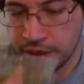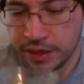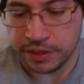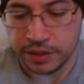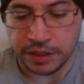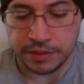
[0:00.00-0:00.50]

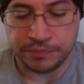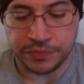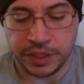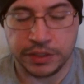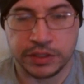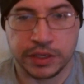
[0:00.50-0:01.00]
And
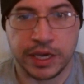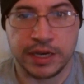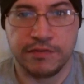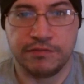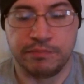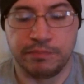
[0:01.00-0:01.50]
it's
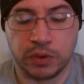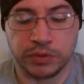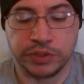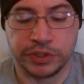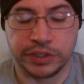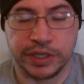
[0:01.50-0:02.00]
kind of
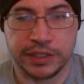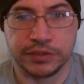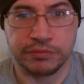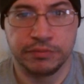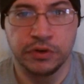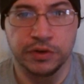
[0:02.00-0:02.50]
bolder, it has
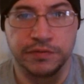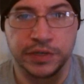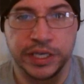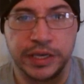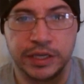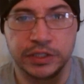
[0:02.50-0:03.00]
more of a
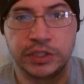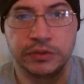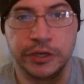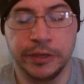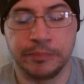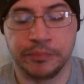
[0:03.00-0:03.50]
kick
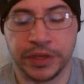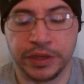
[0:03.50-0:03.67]
to it.